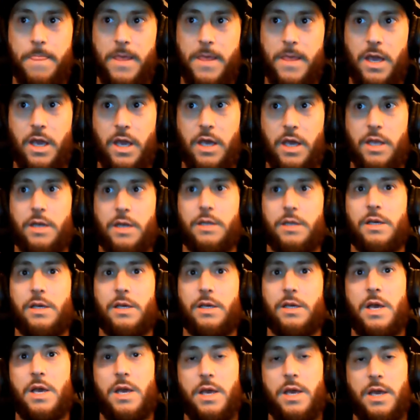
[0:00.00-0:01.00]
And
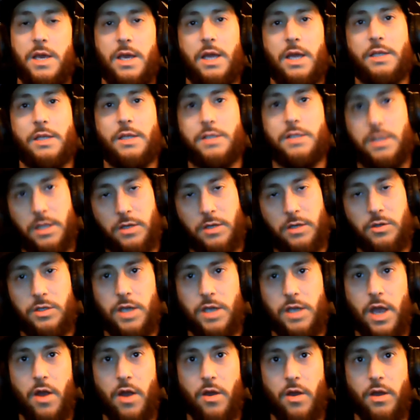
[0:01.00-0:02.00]
it's a little
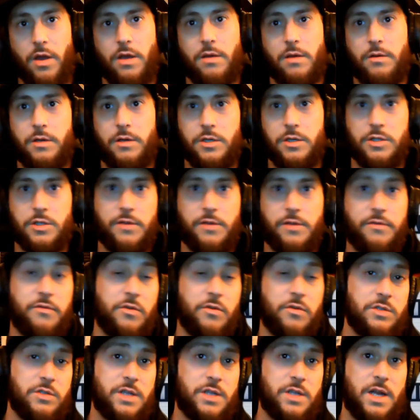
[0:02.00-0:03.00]
scary because the
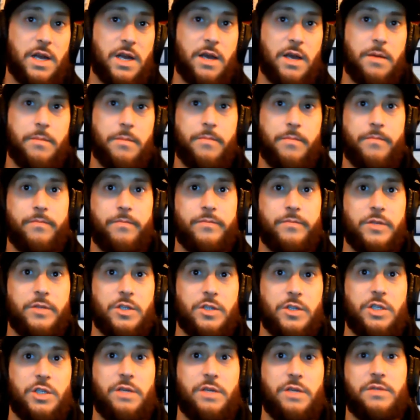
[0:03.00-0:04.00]
first time the
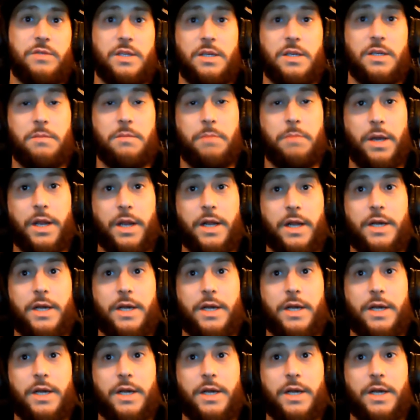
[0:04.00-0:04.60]
Chiefs did beat